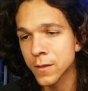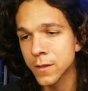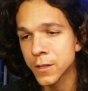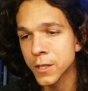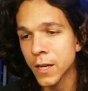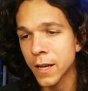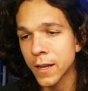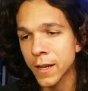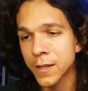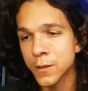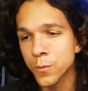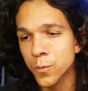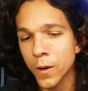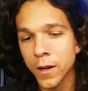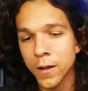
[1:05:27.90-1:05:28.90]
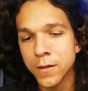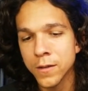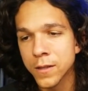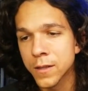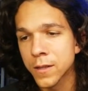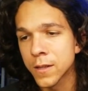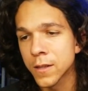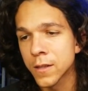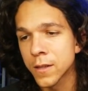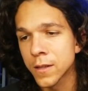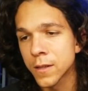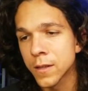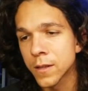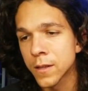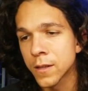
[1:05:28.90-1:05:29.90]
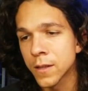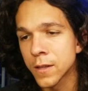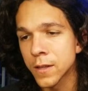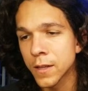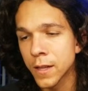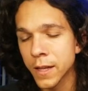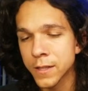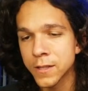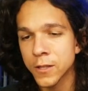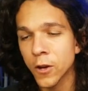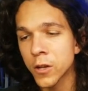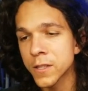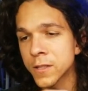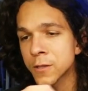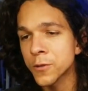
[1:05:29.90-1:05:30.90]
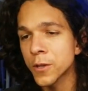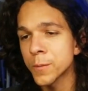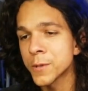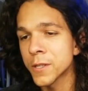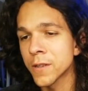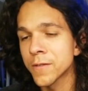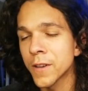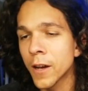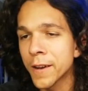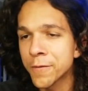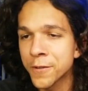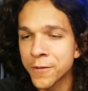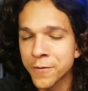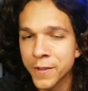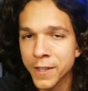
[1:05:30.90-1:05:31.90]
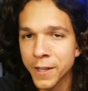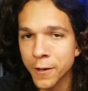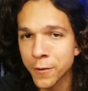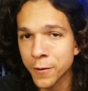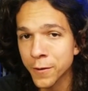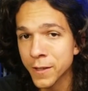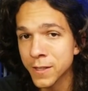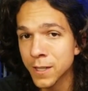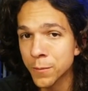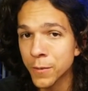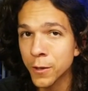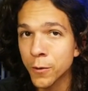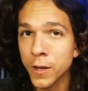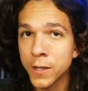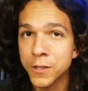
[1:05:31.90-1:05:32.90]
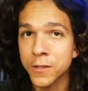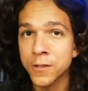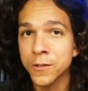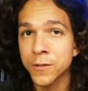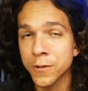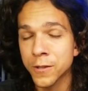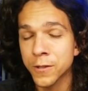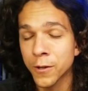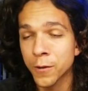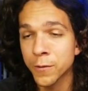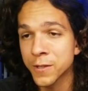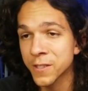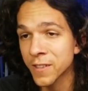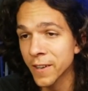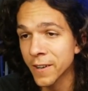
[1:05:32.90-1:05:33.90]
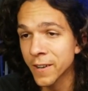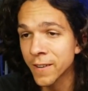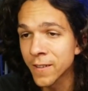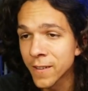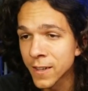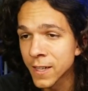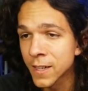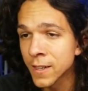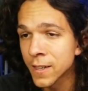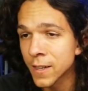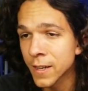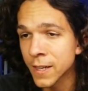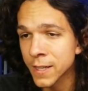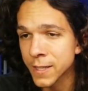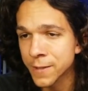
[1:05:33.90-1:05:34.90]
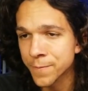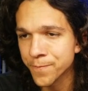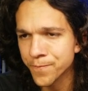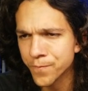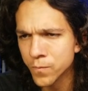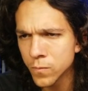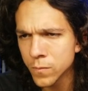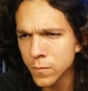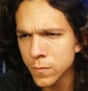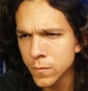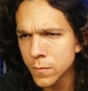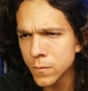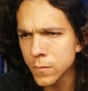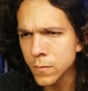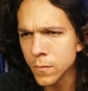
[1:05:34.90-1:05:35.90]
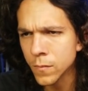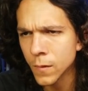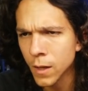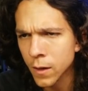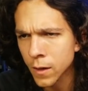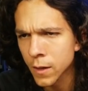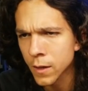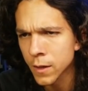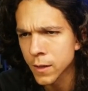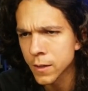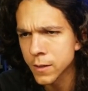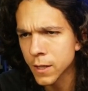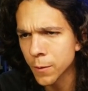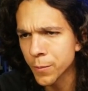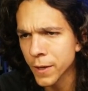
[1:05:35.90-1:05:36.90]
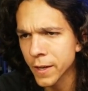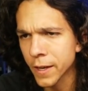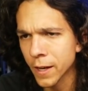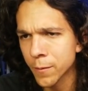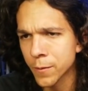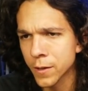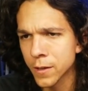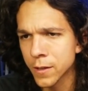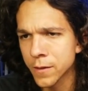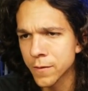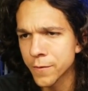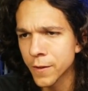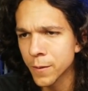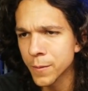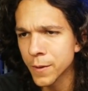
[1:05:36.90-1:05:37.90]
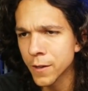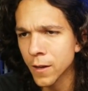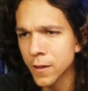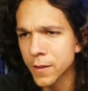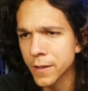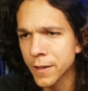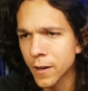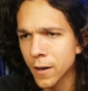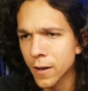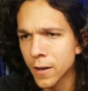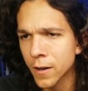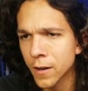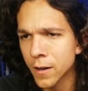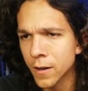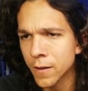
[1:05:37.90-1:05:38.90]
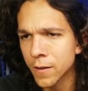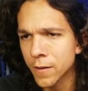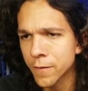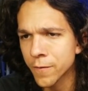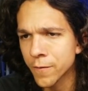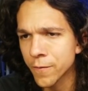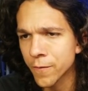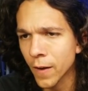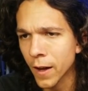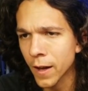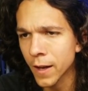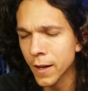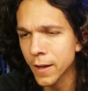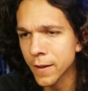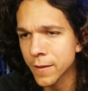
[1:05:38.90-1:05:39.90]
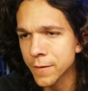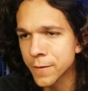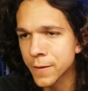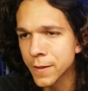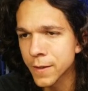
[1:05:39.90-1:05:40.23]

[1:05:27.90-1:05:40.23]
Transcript: chat as well. It's on the description of every video. You can send me questions or notes there. Um, skipping camera, filming on the R5.